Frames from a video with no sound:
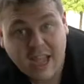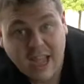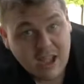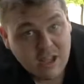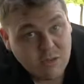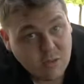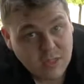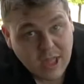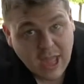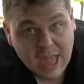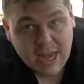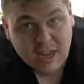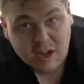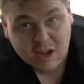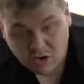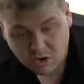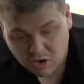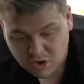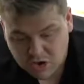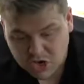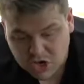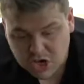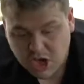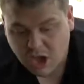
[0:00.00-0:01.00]
as with any
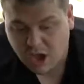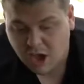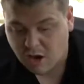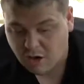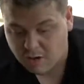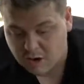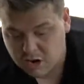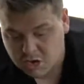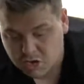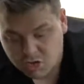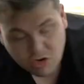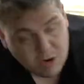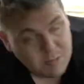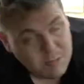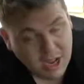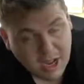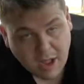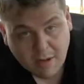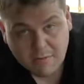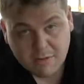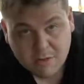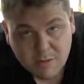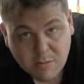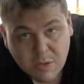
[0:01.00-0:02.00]
Dodge, are extremely
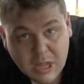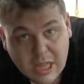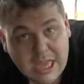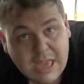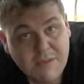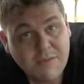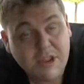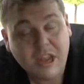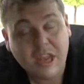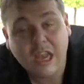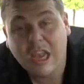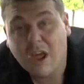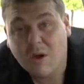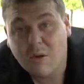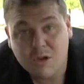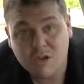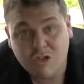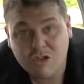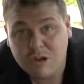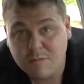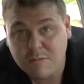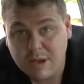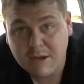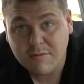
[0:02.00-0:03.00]
comfortable, even in lower
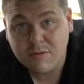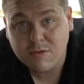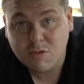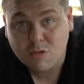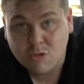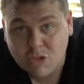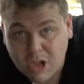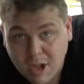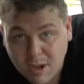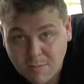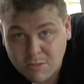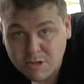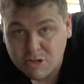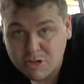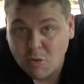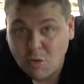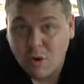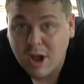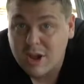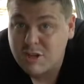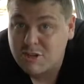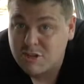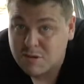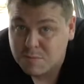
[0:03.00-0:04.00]
trim levels, which comes as
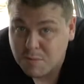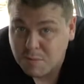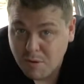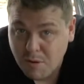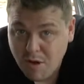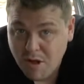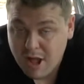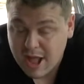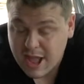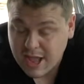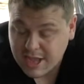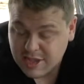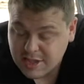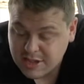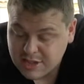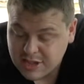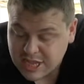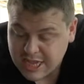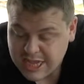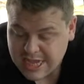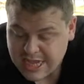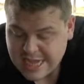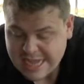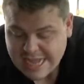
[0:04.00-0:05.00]
quite a surprise.
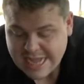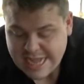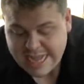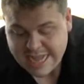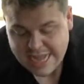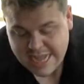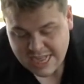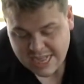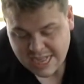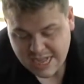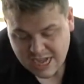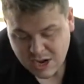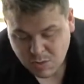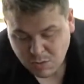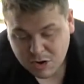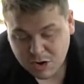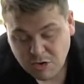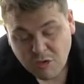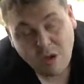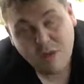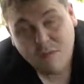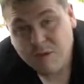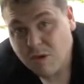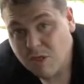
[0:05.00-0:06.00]
When
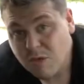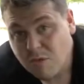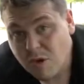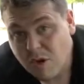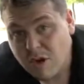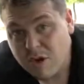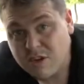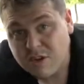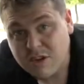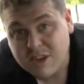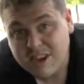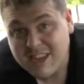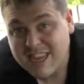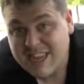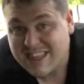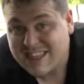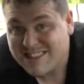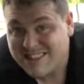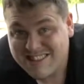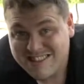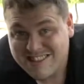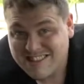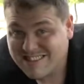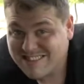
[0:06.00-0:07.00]
driving on the road,
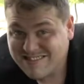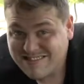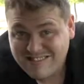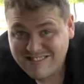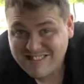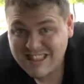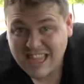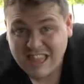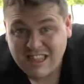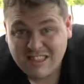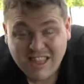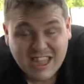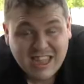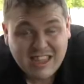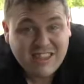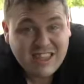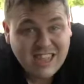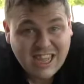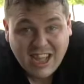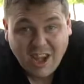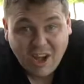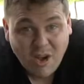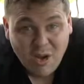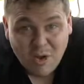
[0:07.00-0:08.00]
it's like
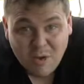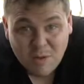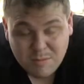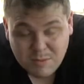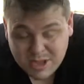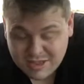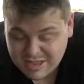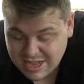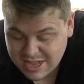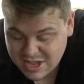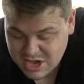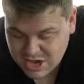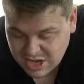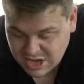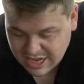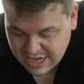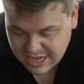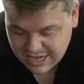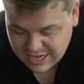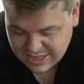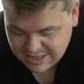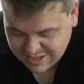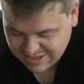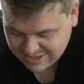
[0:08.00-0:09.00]
sitting at home essentially,
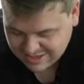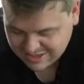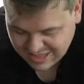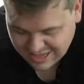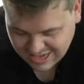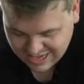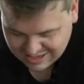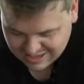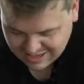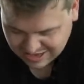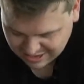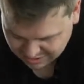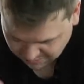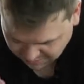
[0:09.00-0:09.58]
and it's, like I said, it's